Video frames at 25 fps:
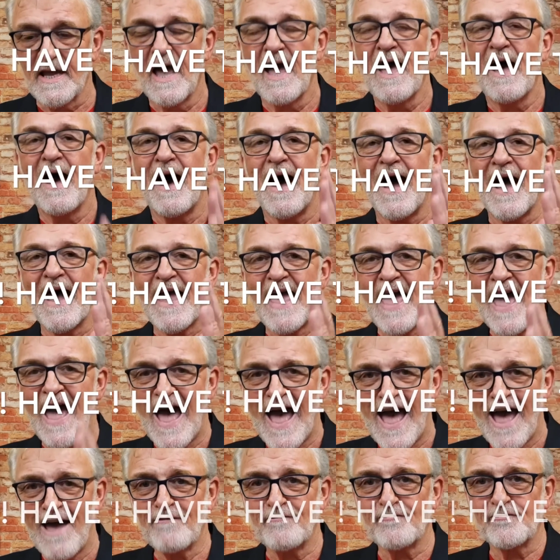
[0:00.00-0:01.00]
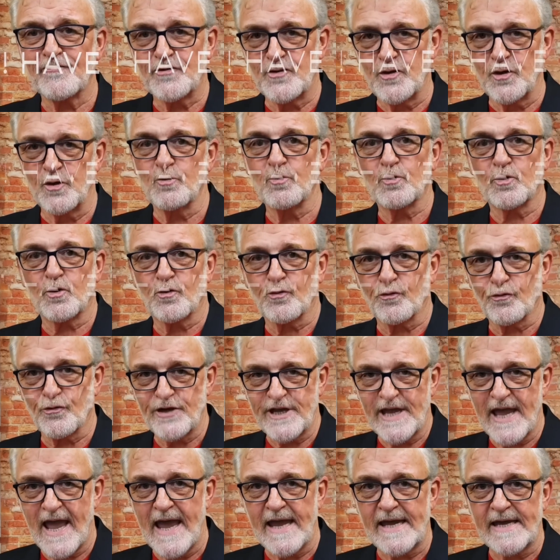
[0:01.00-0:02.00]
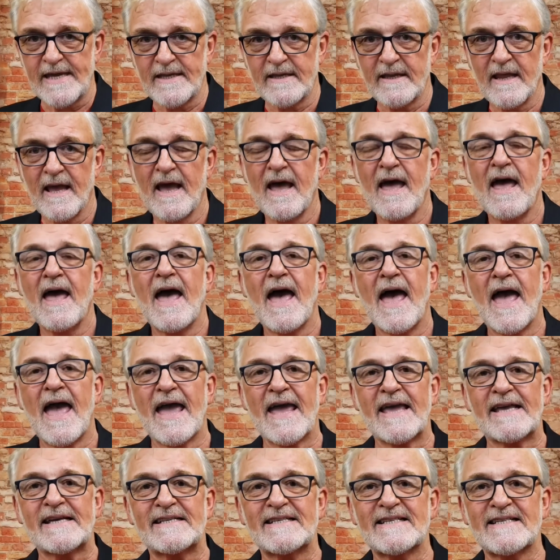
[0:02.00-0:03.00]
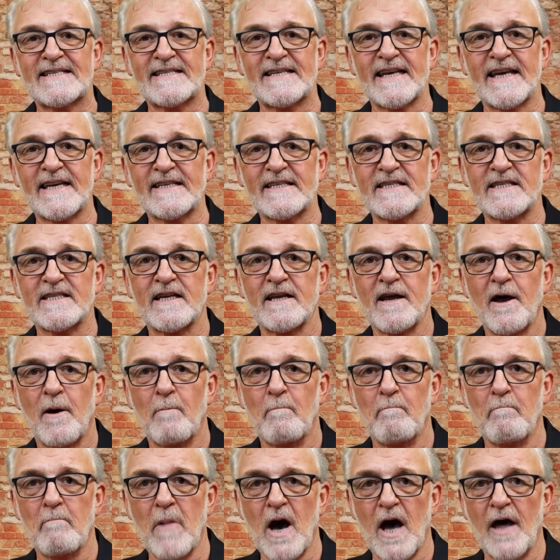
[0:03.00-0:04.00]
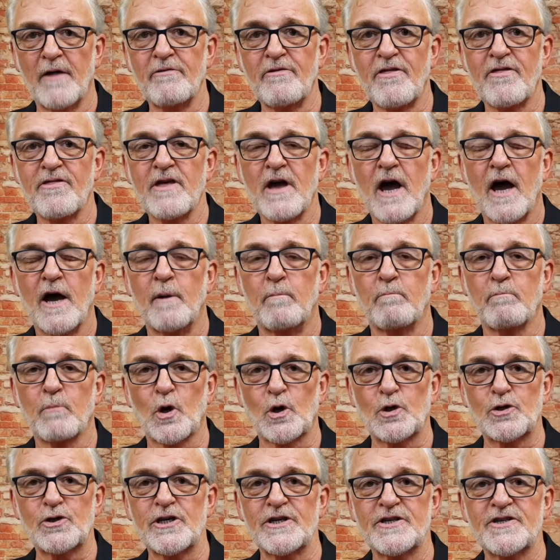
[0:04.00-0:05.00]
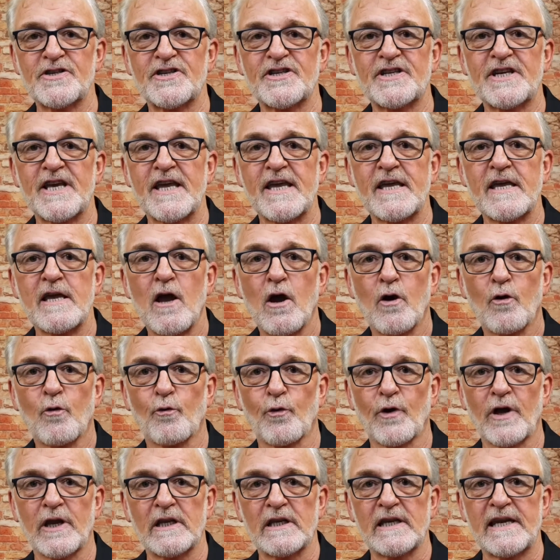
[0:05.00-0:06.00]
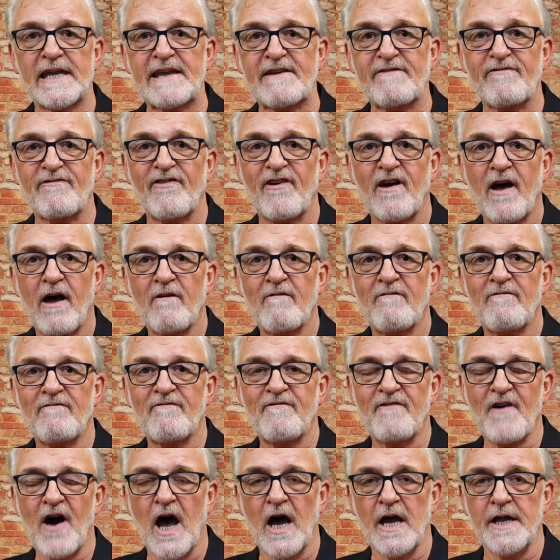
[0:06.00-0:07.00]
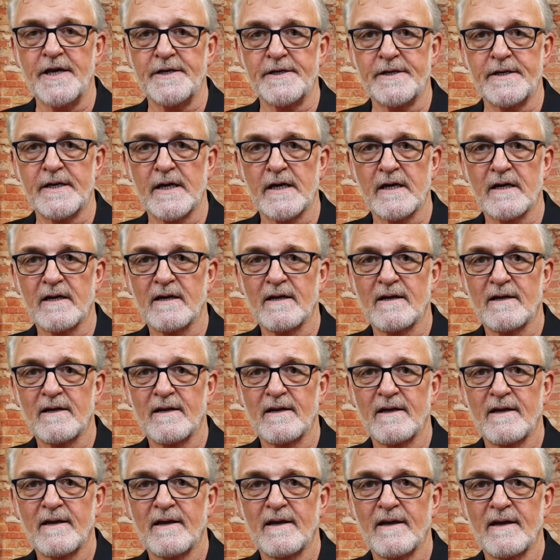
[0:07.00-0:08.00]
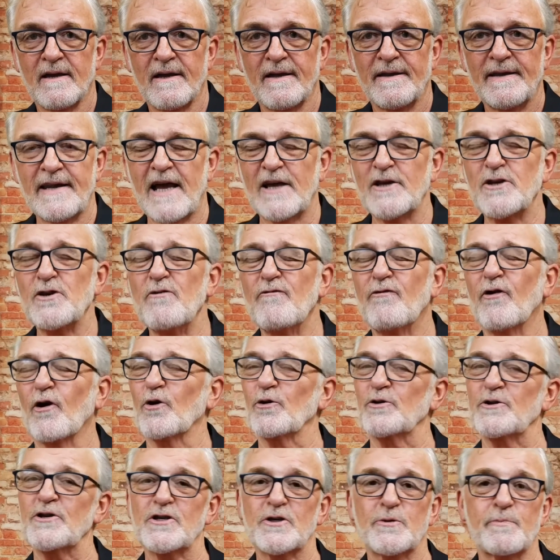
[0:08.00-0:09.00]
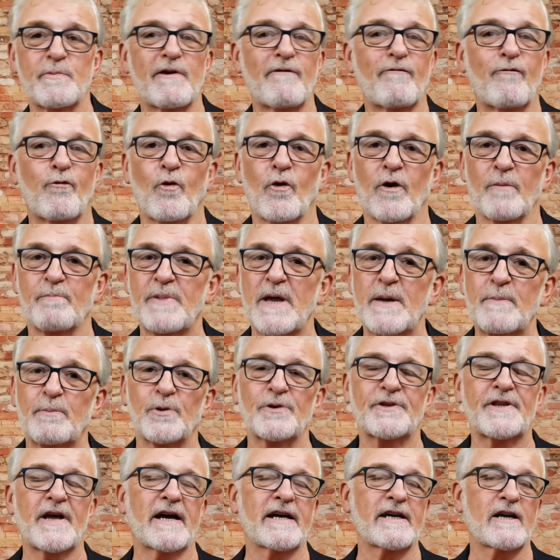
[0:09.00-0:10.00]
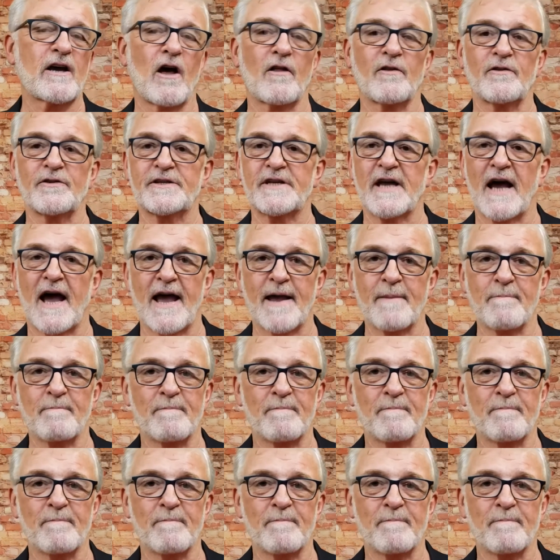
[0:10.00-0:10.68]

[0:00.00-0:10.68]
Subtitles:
I have to create a 6-month emergency relief fund. Now you've heard this before, people tell you all the time.